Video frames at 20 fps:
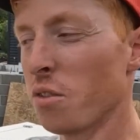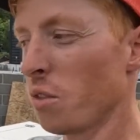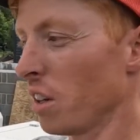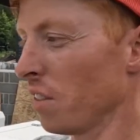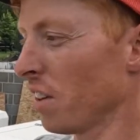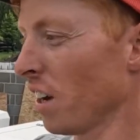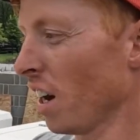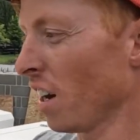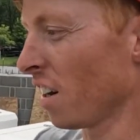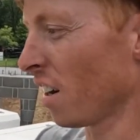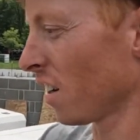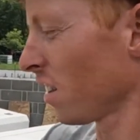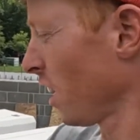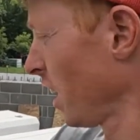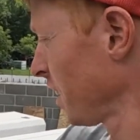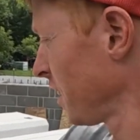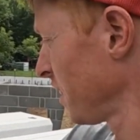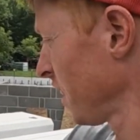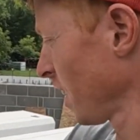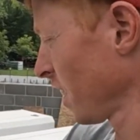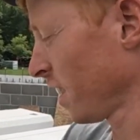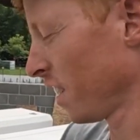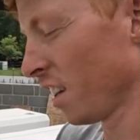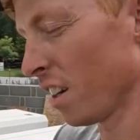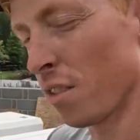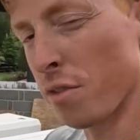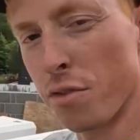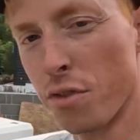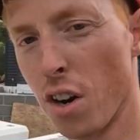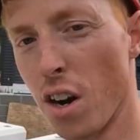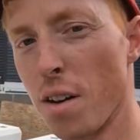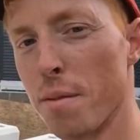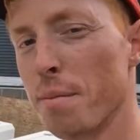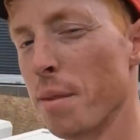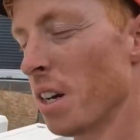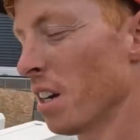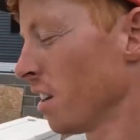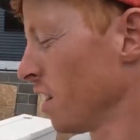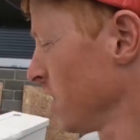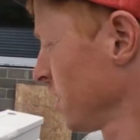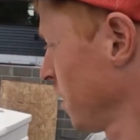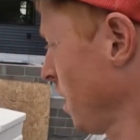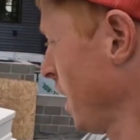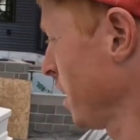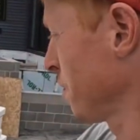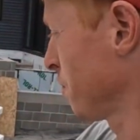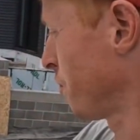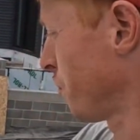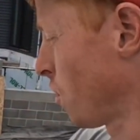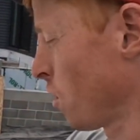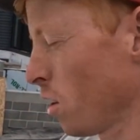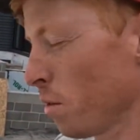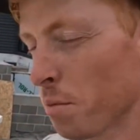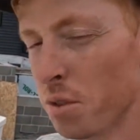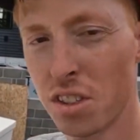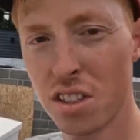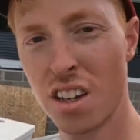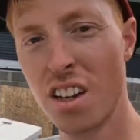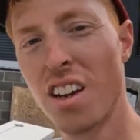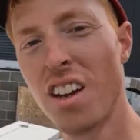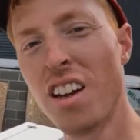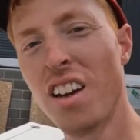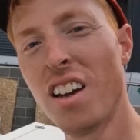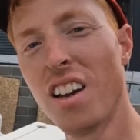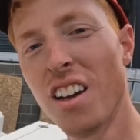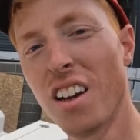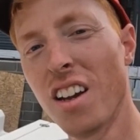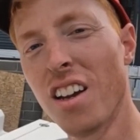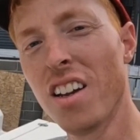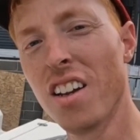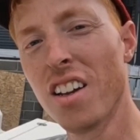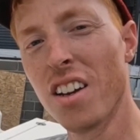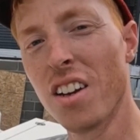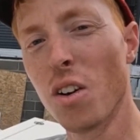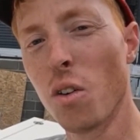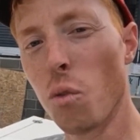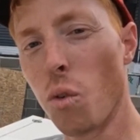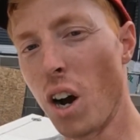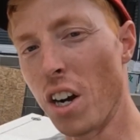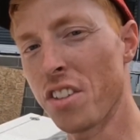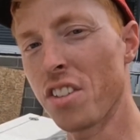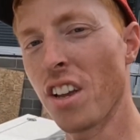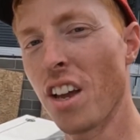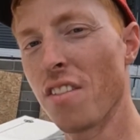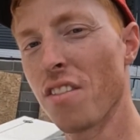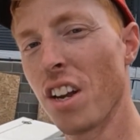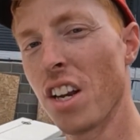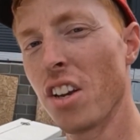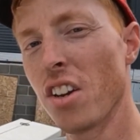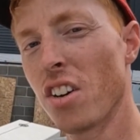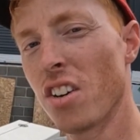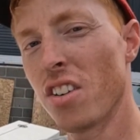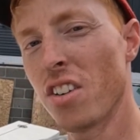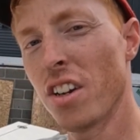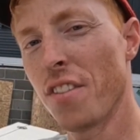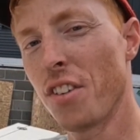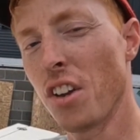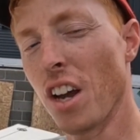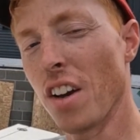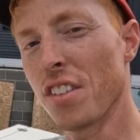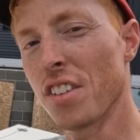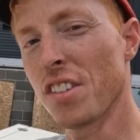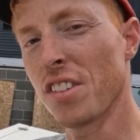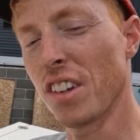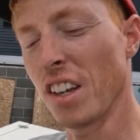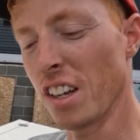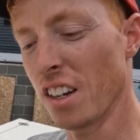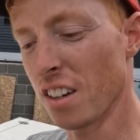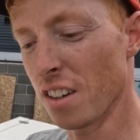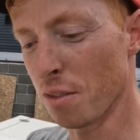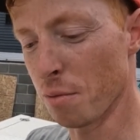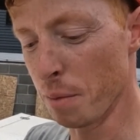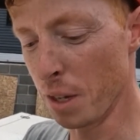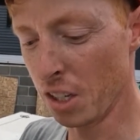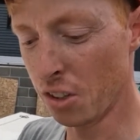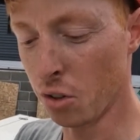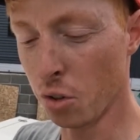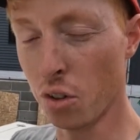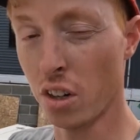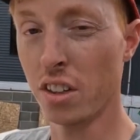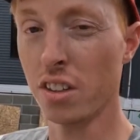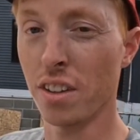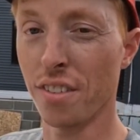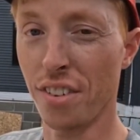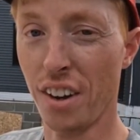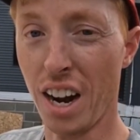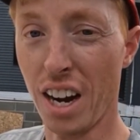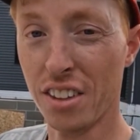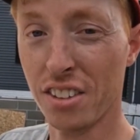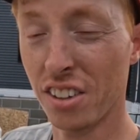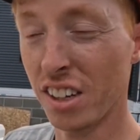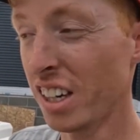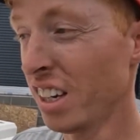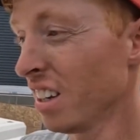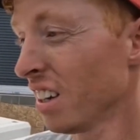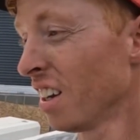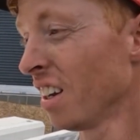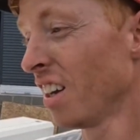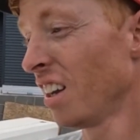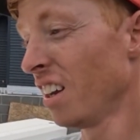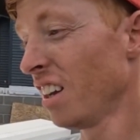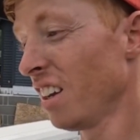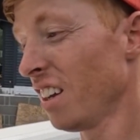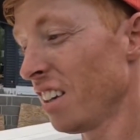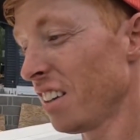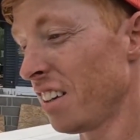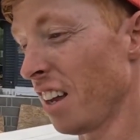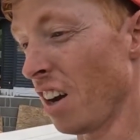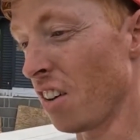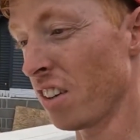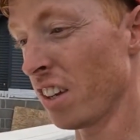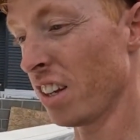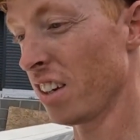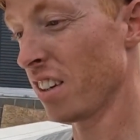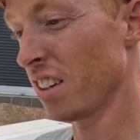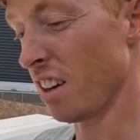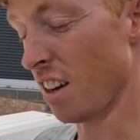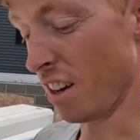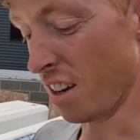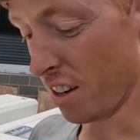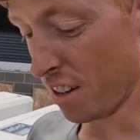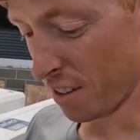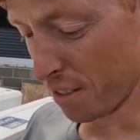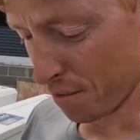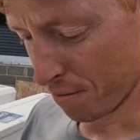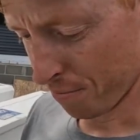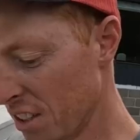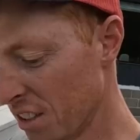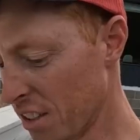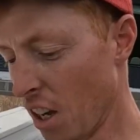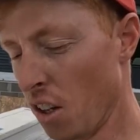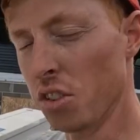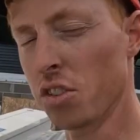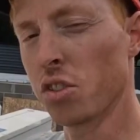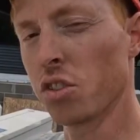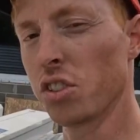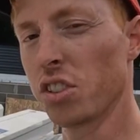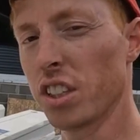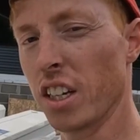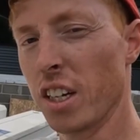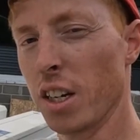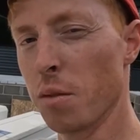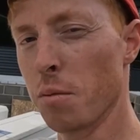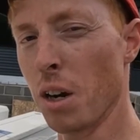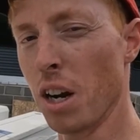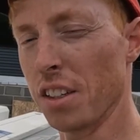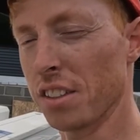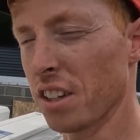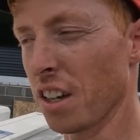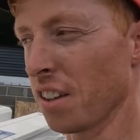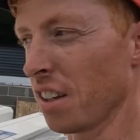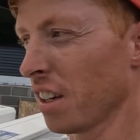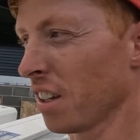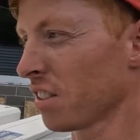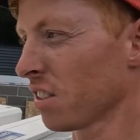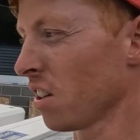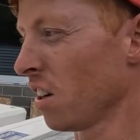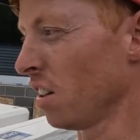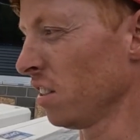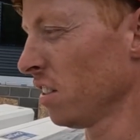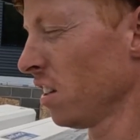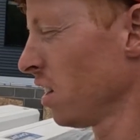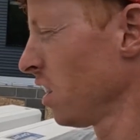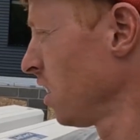We've got our LiteDeck here from Light Forms. Watch that video if you haven't seen it of me touring the factory down in South Sioux City, Nebraska, I think it's called.